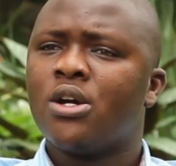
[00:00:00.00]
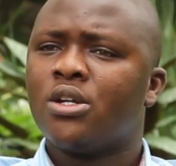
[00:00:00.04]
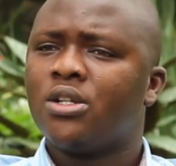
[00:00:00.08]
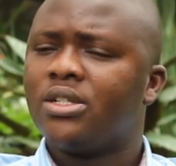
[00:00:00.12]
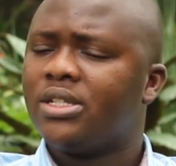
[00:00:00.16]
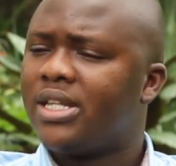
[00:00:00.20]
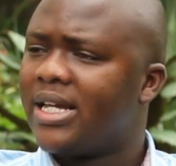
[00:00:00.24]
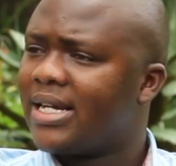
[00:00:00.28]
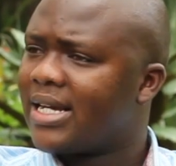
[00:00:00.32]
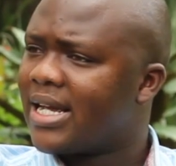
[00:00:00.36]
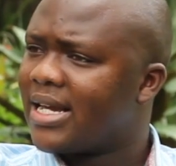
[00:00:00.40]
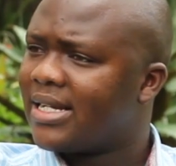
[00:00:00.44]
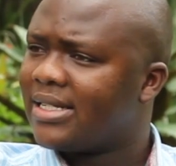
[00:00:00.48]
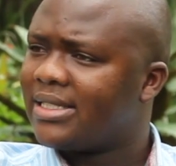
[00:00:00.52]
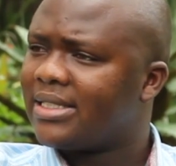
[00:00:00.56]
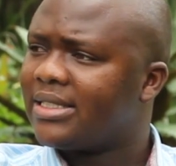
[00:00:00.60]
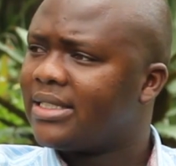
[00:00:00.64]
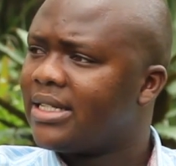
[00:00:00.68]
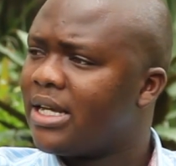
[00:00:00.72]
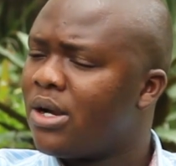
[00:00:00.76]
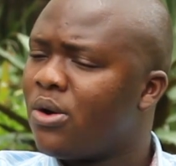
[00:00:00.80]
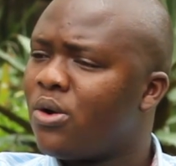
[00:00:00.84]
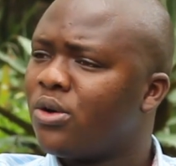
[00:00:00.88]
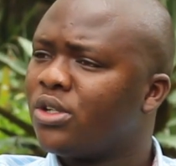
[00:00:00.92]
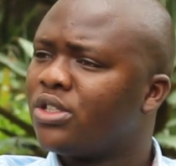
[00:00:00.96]
They can
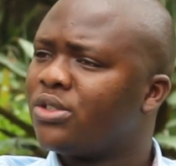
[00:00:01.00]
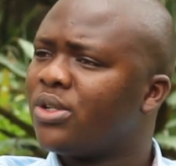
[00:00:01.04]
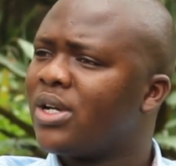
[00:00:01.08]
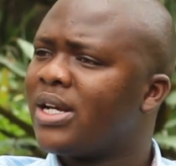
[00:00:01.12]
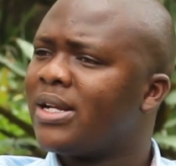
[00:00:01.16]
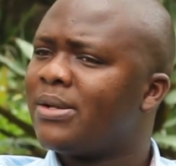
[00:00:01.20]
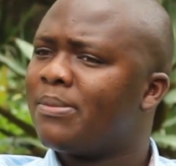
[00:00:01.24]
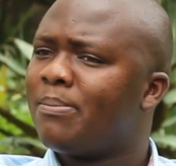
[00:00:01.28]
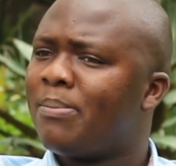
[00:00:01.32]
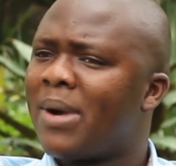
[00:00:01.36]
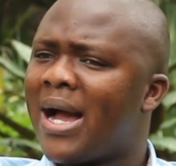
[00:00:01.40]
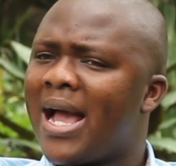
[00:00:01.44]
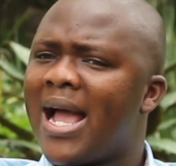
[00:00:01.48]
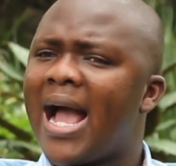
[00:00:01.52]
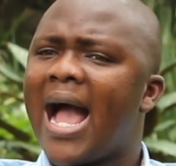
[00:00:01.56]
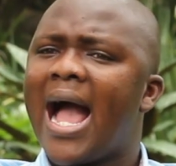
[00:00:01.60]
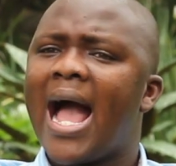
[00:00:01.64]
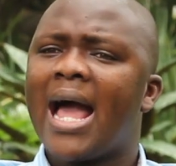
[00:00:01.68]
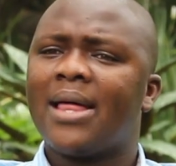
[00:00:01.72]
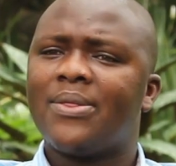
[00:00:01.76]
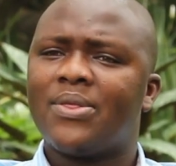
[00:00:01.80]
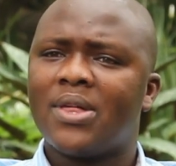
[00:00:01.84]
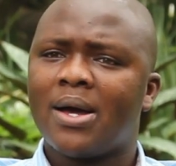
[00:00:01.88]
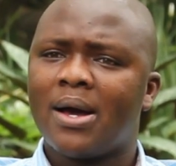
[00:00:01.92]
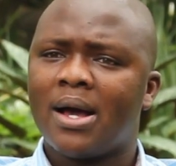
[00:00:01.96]
sell also and buy
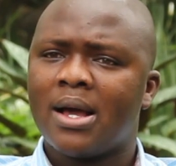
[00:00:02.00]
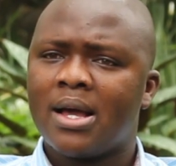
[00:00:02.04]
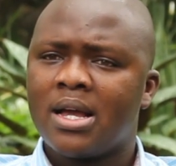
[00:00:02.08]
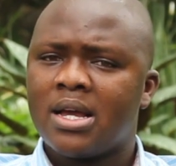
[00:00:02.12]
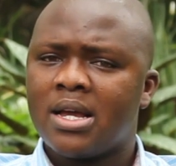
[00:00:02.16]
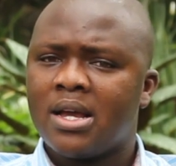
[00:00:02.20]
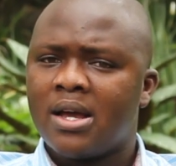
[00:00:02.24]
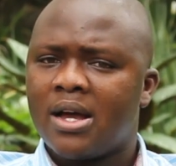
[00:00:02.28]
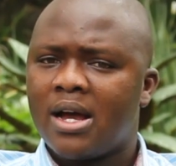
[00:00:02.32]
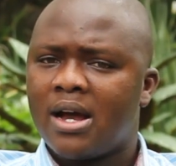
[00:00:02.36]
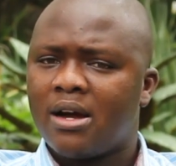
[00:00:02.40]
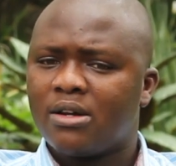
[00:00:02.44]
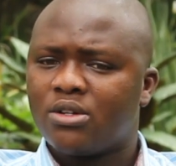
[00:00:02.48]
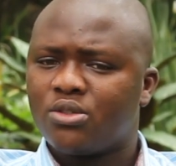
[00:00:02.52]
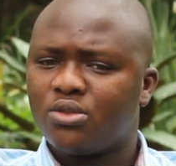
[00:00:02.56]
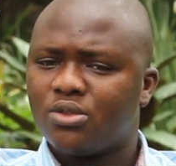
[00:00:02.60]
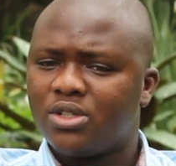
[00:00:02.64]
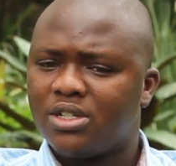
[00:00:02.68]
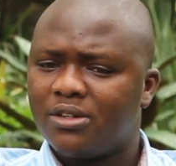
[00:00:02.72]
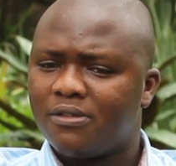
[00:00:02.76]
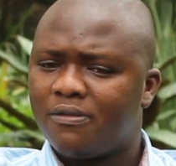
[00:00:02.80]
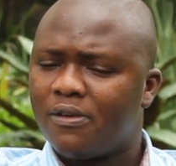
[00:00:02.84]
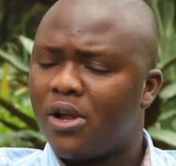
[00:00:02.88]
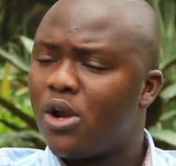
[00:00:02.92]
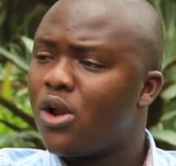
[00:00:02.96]
other to
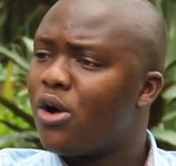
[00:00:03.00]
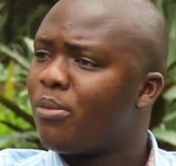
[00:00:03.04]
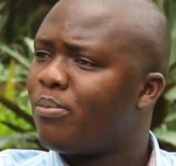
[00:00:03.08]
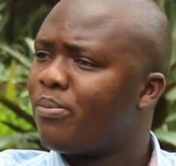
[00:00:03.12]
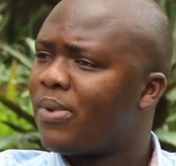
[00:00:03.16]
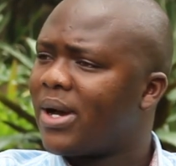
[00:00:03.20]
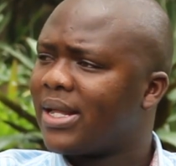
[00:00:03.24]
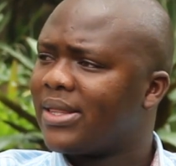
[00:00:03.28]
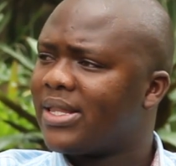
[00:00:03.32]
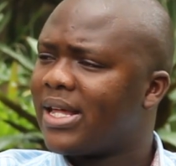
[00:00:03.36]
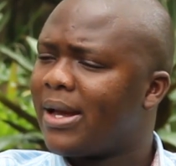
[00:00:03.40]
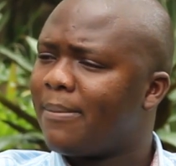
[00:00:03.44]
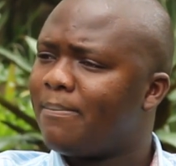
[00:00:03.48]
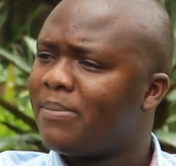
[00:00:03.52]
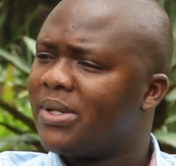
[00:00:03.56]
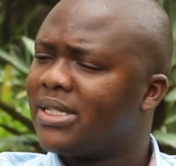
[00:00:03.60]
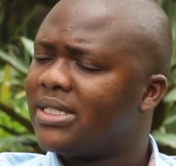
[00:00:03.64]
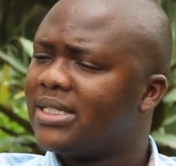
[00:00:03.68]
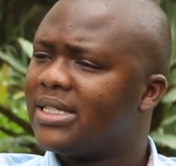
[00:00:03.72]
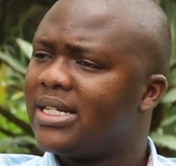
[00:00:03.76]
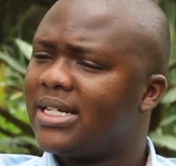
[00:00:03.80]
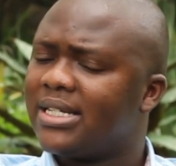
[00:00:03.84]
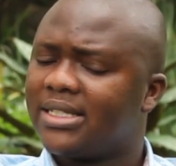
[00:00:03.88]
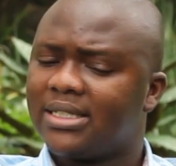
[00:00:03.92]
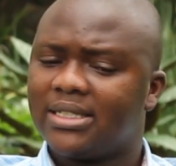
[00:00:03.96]
develop their
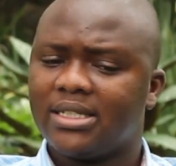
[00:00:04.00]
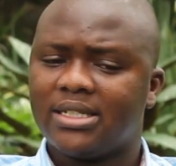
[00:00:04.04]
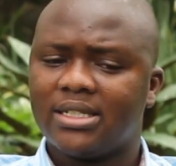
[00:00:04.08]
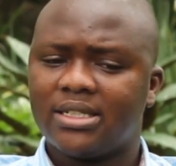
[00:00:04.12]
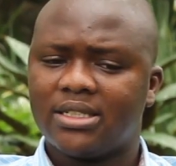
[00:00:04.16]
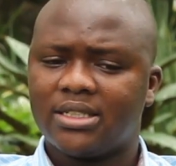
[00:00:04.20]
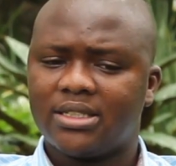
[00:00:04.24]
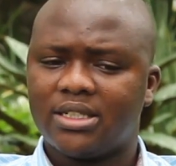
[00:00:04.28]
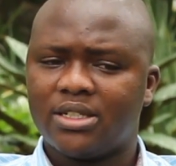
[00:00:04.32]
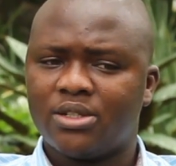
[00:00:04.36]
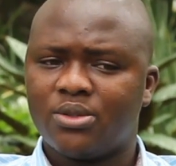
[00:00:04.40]
businesses.